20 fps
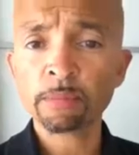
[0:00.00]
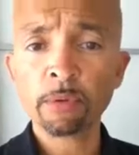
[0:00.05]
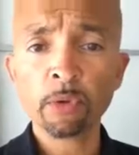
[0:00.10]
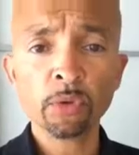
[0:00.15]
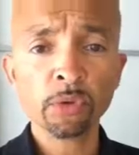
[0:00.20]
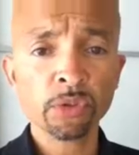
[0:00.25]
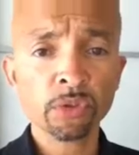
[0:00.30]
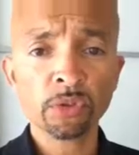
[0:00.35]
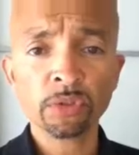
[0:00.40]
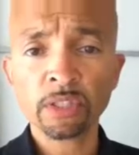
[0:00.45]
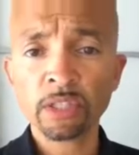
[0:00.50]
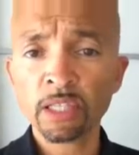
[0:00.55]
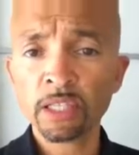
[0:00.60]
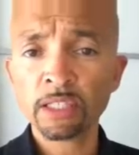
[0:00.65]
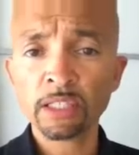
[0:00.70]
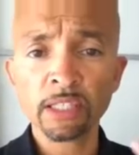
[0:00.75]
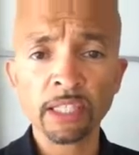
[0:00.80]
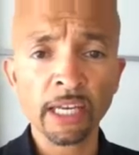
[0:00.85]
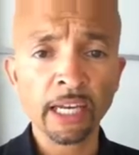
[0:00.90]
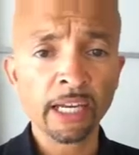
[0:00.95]
you can put all sorts of
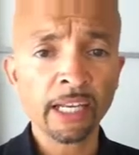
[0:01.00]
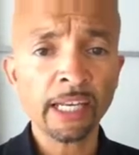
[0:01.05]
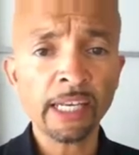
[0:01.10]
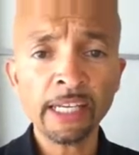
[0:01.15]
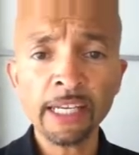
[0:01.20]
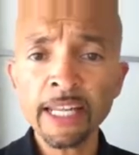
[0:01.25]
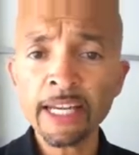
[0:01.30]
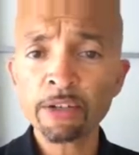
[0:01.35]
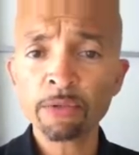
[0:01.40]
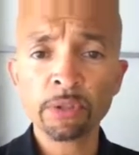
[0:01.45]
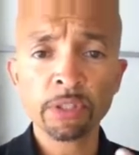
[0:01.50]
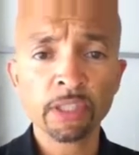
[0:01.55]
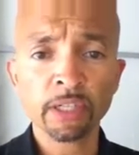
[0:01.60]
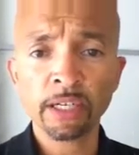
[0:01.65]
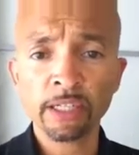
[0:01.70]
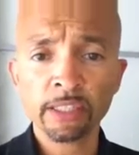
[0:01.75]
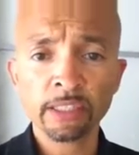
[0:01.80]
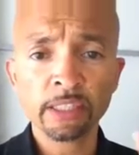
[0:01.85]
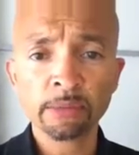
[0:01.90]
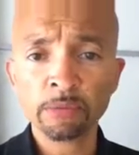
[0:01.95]
things in there, and it
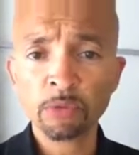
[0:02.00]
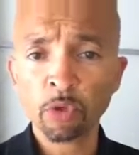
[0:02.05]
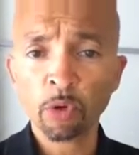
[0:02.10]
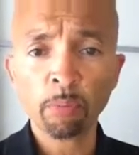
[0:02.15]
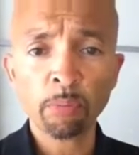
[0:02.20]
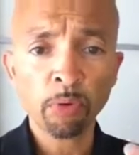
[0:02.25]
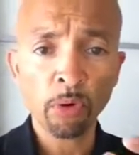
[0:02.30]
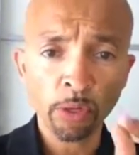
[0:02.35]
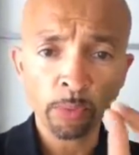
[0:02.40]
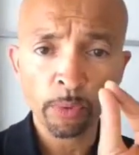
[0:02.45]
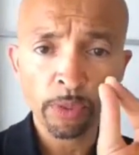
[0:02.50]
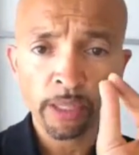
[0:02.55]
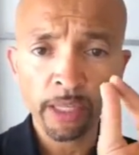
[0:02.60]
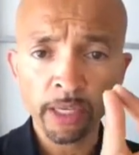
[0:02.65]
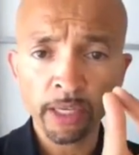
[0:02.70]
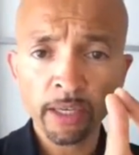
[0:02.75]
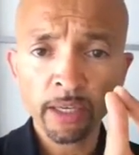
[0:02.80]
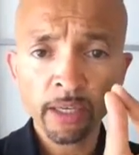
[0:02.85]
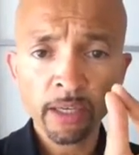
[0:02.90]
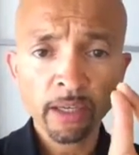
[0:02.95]
liquidizes them to a point
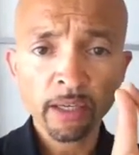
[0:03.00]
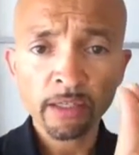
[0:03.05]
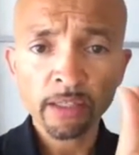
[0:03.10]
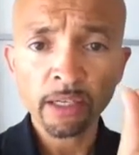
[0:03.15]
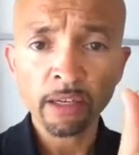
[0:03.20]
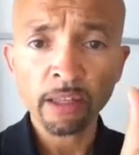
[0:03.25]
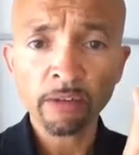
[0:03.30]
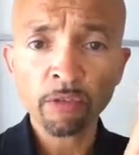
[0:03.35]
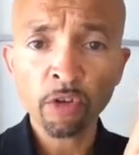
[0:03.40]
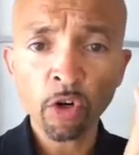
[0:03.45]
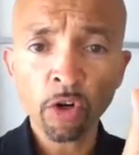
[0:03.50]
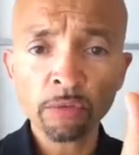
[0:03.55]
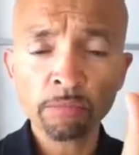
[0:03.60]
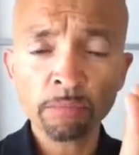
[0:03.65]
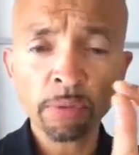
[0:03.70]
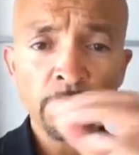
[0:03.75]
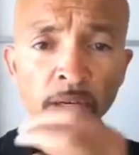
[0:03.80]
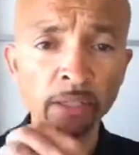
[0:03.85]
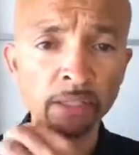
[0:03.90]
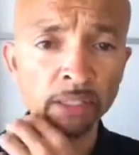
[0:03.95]
where they've
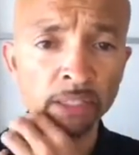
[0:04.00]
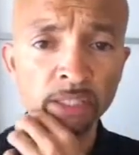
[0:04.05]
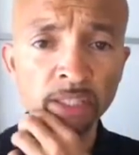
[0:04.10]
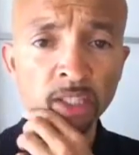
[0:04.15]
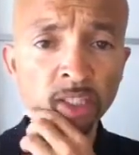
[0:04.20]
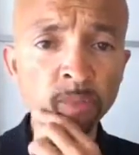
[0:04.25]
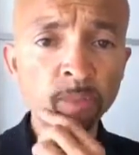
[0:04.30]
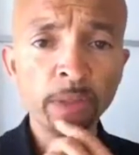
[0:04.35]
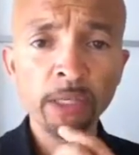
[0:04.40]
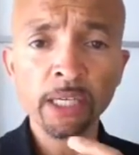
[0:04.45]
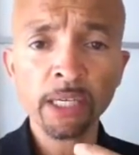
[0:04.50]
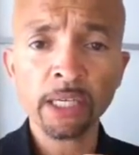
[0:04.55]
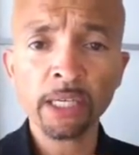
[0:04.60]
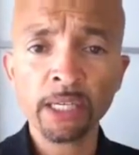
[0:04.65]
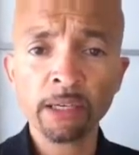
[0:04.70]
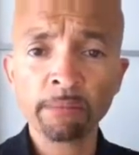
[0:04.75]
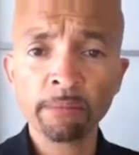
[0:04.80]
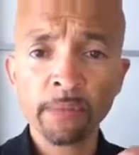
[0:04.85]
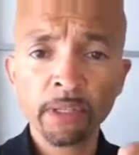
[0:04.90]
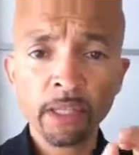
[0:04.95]
gone past just
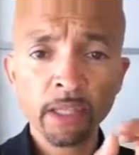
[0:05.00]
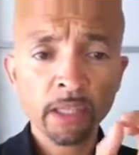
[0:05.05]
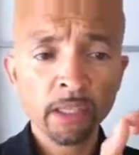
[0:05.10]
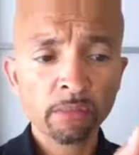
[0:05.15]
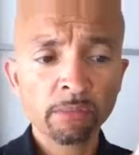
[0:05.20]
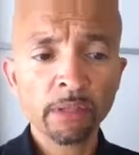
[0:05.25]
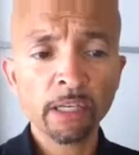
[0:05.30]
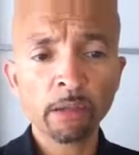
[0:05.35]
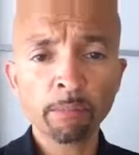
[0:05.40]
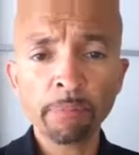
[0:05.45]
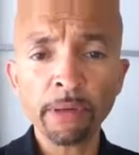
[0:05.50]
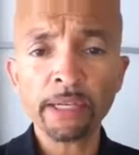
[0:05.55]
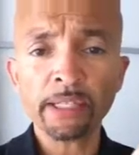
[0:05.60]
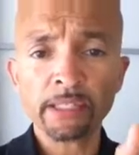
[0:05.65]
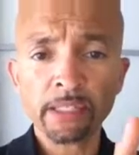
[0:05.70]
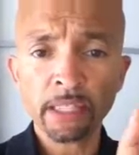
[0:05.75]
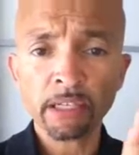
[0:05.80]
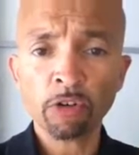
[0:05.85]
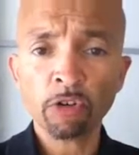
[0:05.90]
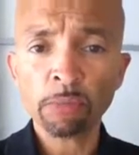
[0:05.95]
being little
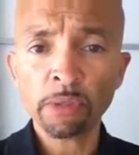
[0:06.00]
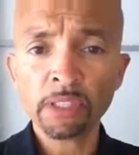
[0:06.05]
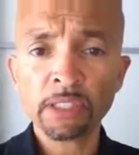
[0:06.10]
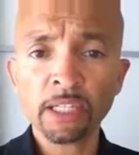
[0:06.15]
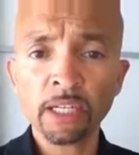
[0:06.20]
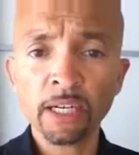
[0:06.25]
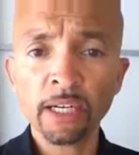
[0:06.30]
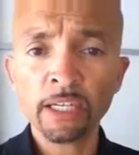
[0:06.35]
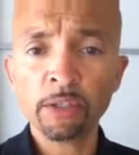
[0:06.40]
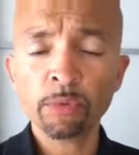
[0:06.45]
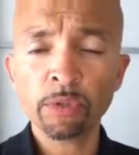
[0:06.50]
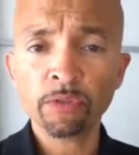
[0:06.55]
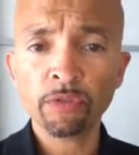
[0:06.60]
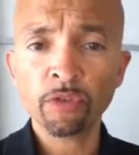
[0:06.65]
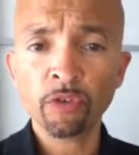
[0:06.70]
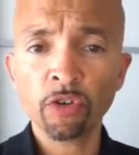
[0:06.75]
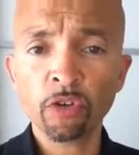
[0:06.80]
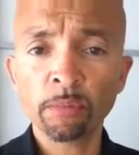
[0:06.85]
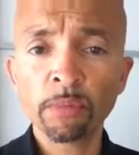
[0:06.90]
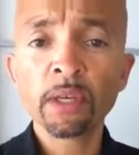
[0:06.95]
bits. They're almost in a liquid
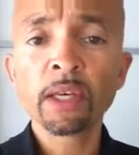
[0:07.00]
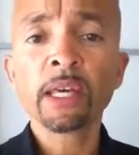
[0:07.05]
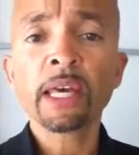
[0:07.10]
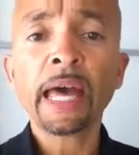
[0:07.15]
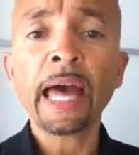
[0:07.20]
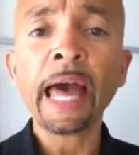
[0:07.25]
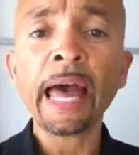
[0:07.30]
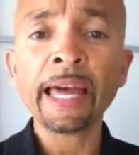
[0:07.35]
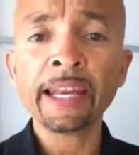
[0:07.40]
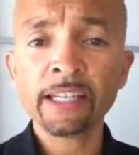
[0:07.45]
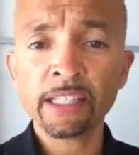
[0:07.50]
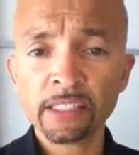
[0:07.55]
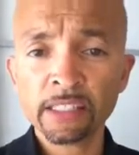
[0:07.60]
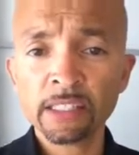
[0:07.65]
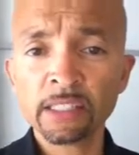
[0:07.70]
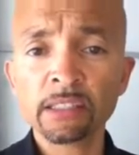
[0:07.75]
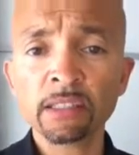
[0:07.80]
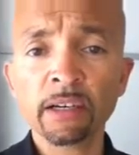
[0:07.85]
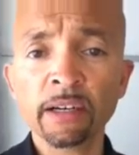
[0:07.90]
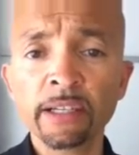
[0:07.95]
form. And it's
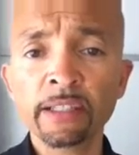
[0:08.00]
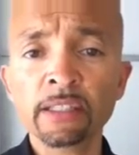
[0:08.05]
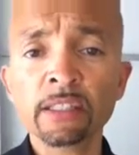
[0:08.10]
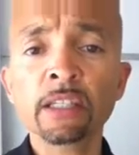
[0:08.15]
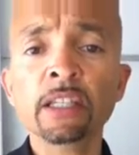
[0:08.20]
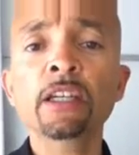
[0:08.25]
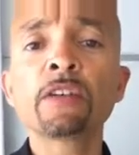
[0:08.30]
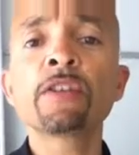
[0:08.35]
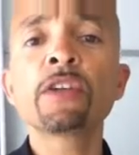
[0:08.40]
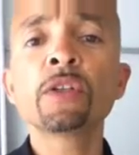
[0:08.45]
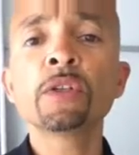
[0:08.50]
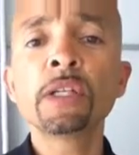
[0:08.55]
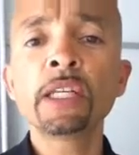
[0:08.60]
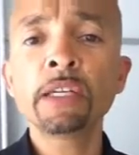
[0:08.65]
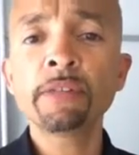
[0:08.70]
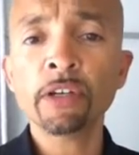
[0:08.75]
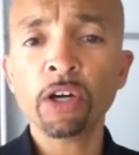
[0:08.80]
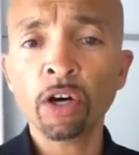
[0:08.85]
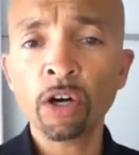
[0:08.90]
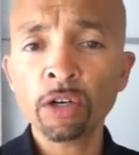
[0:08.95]
designed so that if you
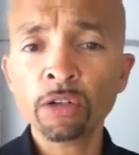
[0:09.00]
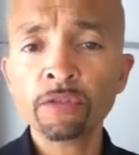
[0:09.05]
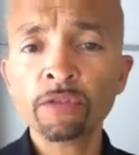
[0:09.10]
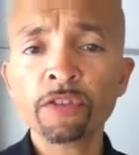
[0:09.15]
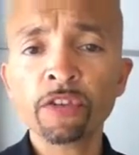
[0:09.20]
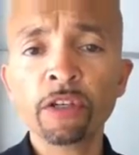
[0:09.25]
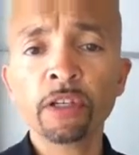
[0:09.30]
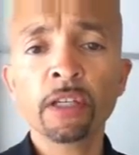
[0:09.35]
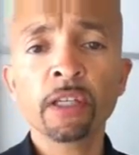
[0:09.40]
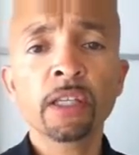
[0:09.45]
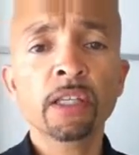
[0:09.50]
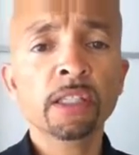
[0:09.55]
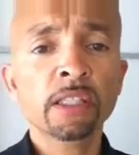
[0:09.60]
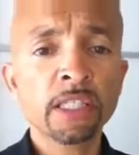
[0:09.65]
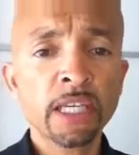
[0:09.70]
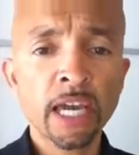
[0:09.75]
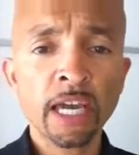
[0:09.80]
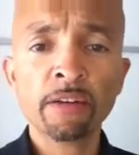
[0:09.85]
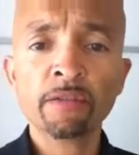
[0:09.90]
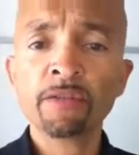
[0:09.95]
leave it on for
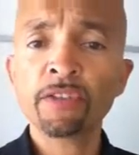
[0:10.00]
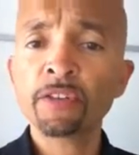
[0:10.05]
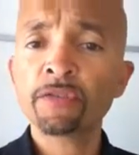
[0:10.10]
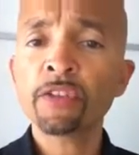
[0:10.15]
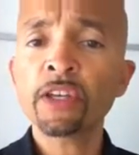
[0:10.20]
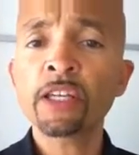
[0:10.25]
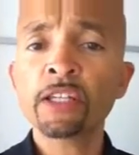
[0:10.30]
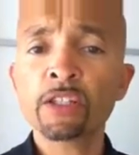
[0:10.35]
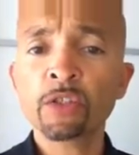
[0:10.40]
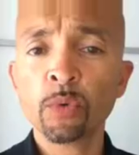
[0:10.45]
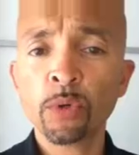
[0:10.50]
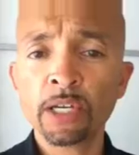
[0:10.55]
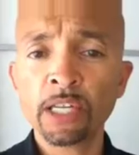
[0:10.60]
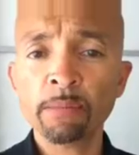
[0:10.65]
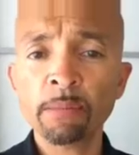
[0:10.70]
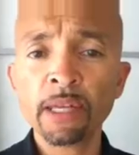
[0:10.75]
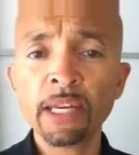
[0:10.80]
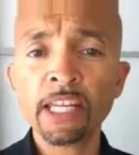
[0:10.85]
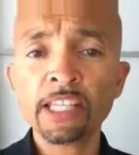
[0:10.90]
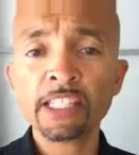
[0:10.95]
10, 15,
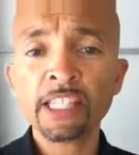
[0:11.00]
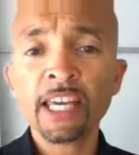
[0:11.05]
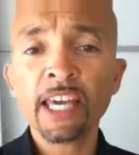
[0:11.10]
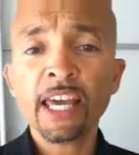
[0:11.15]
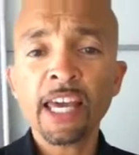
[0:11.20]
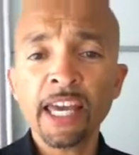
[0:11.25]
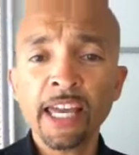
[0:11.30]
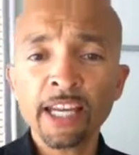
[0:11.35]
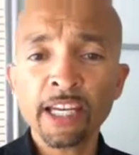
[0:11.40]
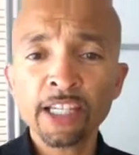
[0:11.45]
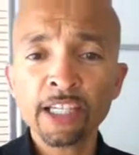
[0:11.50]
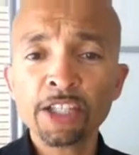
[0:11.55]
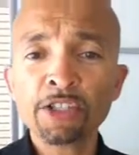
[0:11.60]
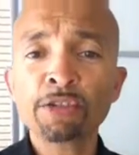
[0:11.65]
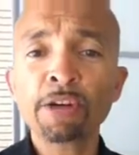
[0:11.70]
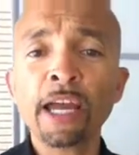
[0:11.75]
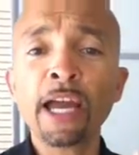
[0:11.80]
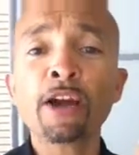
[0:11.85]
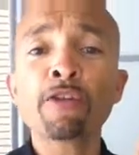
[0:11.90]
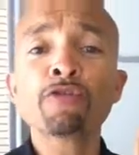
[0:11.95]
20 minutes, it can
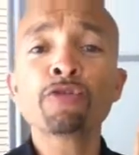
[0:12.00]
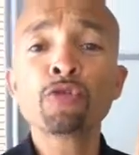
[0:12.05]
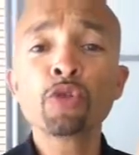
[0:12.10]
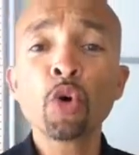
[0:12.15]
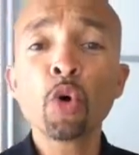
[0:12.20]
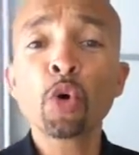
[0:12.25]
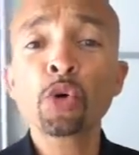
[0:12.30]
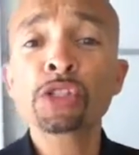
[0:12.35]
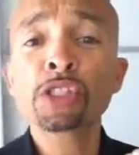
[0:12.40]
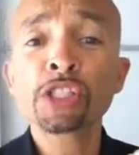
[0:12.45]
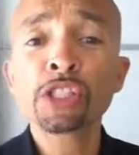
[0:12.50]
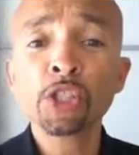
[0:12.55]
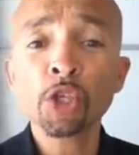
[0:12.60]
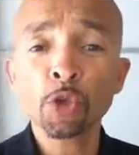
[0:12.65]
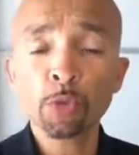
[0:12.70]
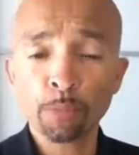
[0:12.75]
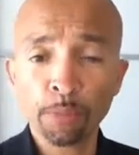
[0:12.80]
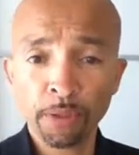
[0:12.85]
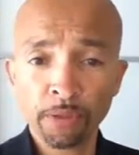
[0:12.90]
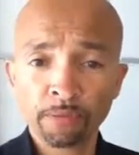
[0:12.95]
create a raw
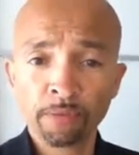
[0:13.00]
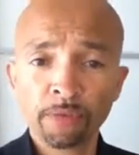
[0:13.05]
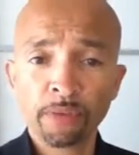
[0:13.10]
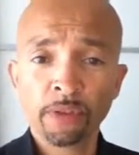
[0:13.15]
soup.